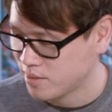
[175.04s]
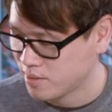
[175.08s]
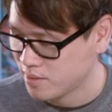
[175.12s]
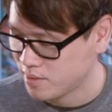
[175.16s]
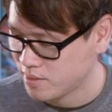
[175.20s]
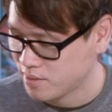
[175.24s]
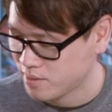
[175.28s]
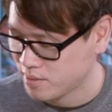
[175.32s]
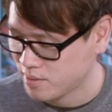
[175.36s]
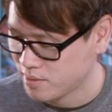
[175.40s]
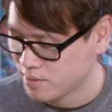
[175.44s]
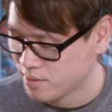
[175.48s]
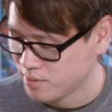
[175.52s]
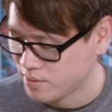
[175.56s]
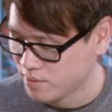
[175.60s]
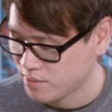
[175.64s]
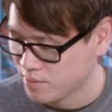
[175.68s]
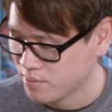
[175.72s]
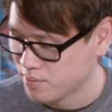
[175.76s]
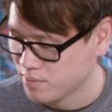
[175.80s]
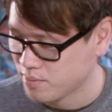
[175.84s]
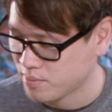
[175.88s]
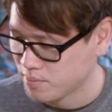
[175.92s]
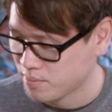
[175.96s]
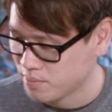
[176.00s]

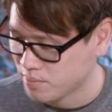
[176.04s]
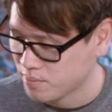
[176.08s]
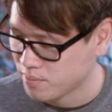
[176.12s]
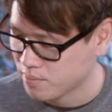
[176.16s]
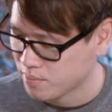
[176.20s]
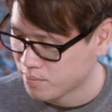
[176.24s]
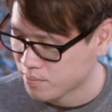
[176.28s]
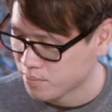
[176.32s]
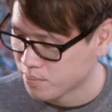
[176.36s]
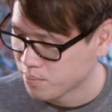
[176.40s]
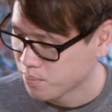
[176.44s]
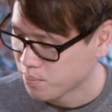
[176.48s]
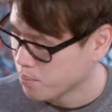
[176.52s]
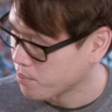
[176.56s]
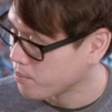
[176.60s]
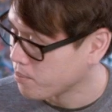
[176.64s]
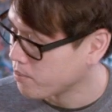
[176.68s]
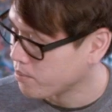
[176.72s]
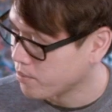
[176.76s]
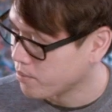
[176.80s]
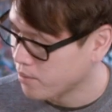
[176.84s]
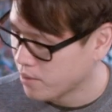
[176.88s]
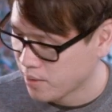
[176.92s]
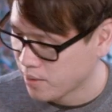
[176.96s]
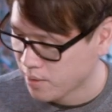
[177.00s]

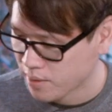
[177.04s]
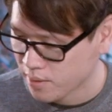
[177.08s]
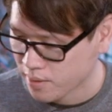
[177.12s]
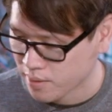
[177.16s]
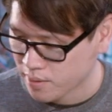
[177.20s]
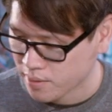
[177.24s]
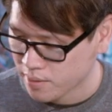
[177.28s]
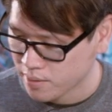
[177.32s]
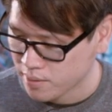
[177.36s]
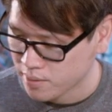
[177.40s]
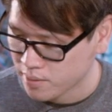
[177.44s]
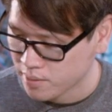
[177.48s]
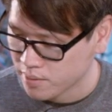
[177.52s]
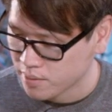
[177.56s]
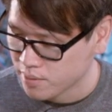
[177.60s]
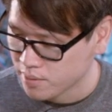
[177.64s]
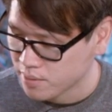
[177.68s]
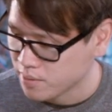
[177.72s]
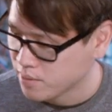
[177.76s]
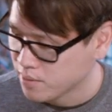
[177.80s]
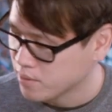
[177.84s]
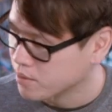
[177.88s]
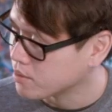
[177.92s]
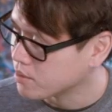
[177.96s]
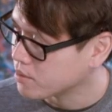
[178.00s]

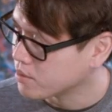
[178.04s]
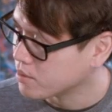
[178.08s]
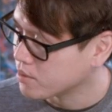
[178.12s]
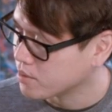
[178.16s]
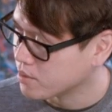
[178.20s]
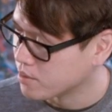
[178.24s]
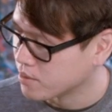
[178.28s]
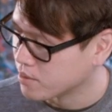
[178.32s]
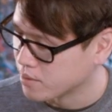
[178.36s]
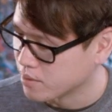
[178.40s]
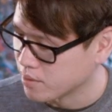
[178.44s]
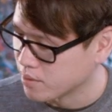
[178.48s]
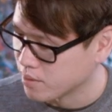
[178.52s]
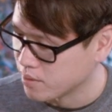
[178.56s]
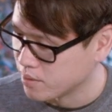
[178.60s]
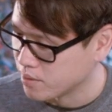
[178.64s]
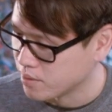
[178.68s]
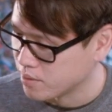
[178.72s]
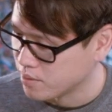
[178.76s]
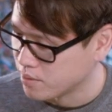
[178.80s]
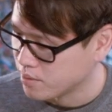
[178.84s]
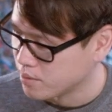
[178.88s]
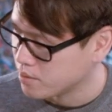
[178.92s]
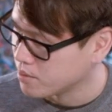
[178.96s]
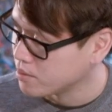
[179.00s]

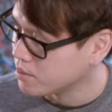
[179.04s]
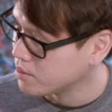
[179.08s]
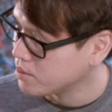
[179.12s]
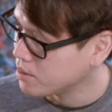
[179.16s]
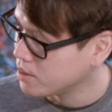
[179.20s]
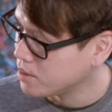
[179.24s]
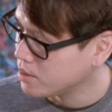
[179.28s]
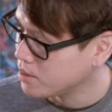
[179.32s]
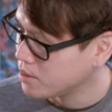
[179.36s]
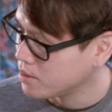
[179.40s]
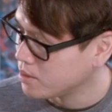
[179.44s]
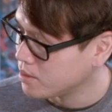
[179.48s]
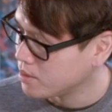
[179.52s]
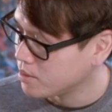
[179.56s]
(not speaking)